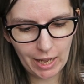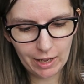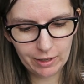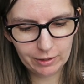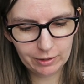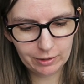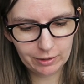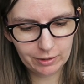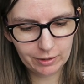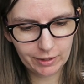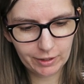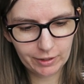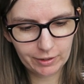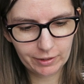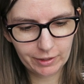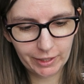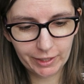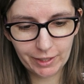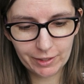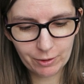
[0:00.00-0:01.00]
I
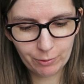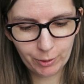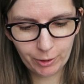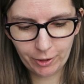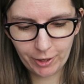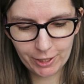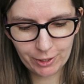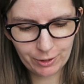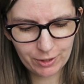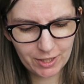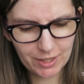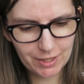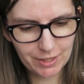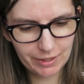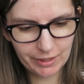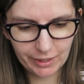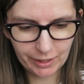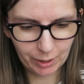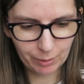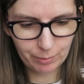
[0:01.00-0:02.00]
guess we're going to
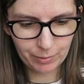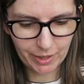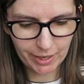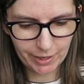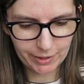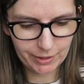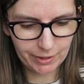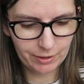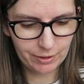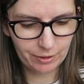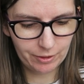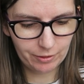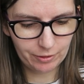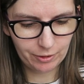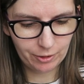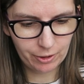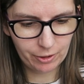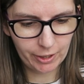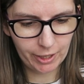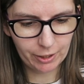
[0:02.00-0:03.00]
skip that and
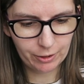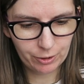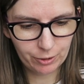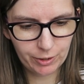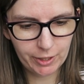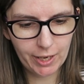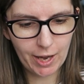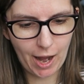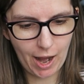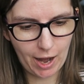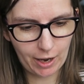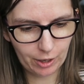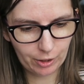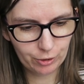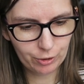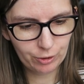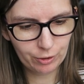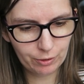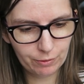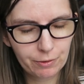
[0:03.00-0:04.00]
go like to the
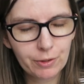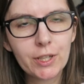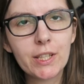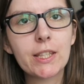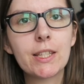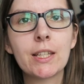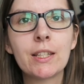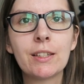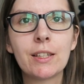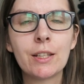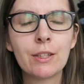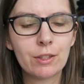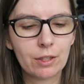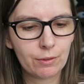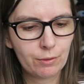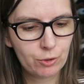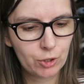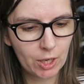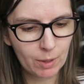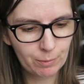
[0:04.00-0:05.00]
actual first sentence
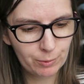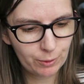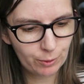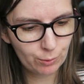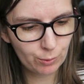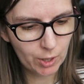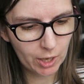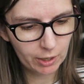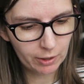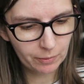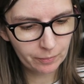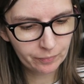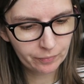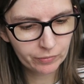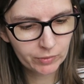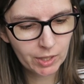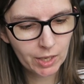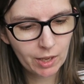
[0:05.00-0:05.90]
of chapter 1.